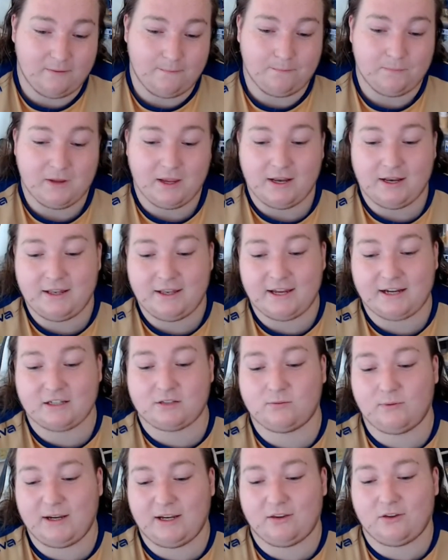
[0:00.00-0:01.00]
Next
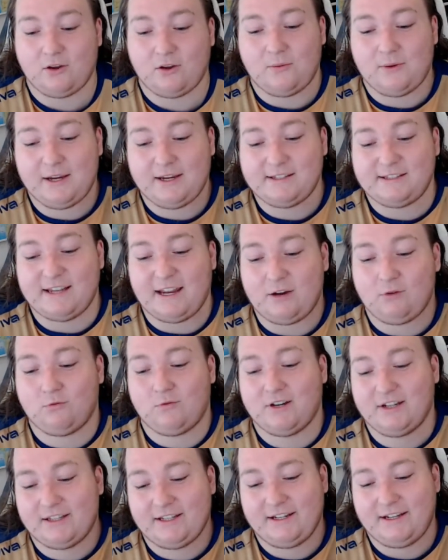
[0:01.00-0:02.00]
week, though, is a
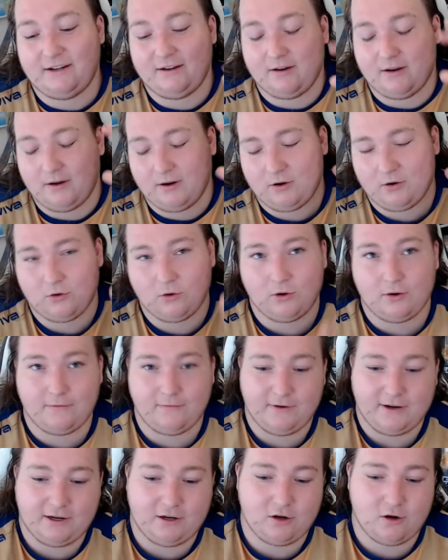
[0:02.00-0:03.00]
really good
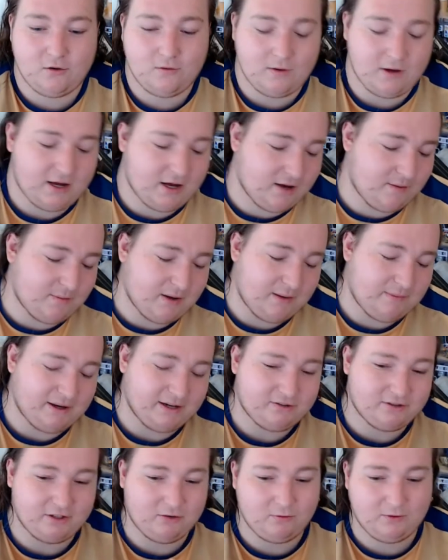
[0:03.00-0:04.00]
video. I'm
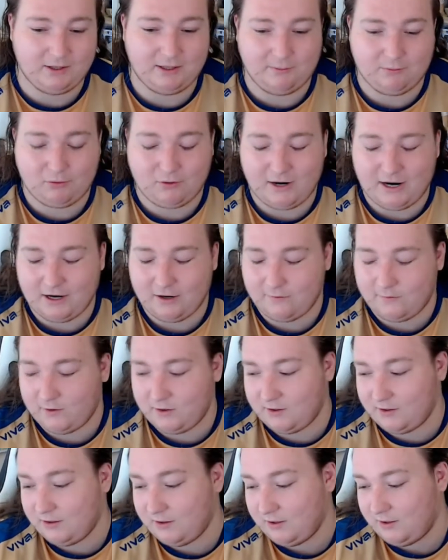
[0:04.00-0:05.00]
actually really proud of it.
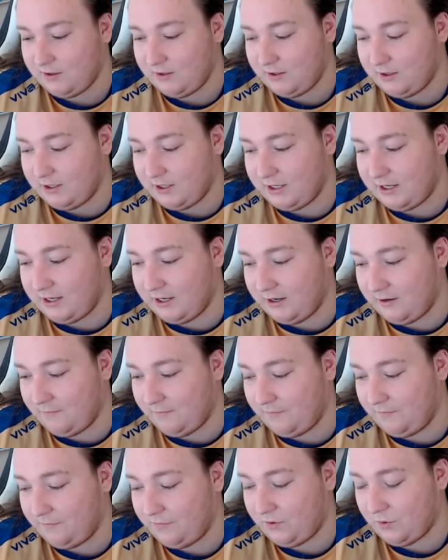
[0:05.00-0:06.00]

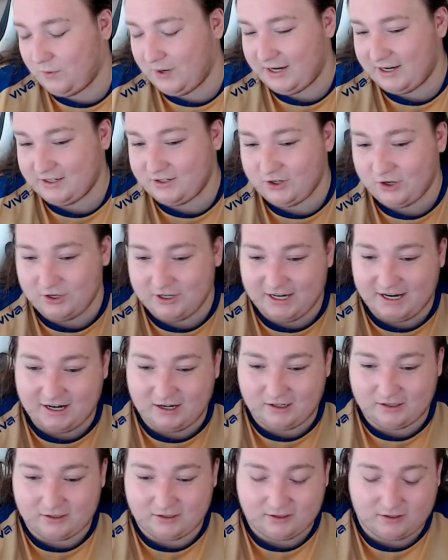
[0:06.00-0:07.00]
The way it turned
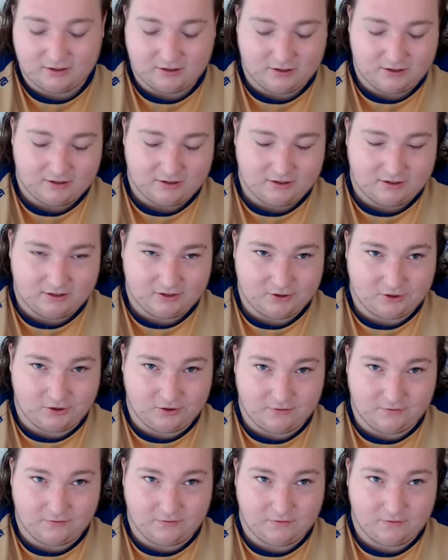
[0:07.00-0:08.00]
out, sort
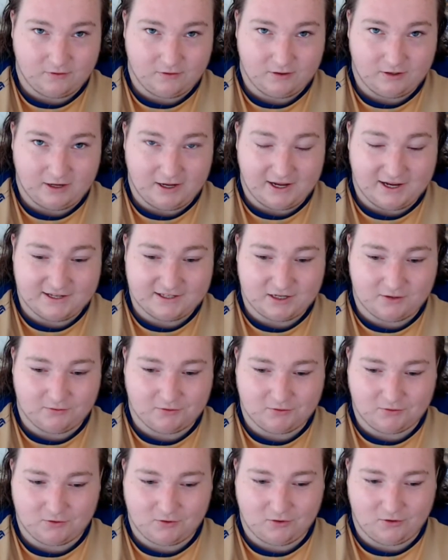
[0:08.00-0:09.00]
of, as I was
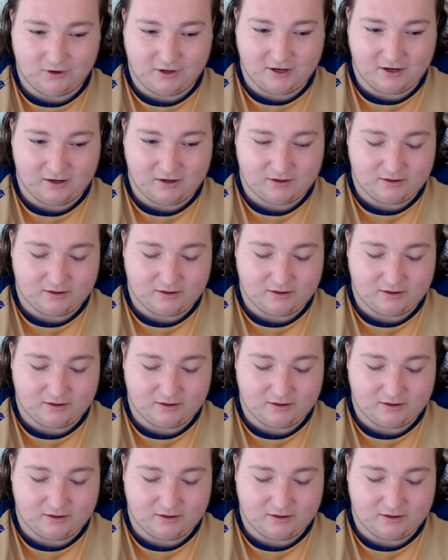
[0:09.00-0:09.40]
recording it.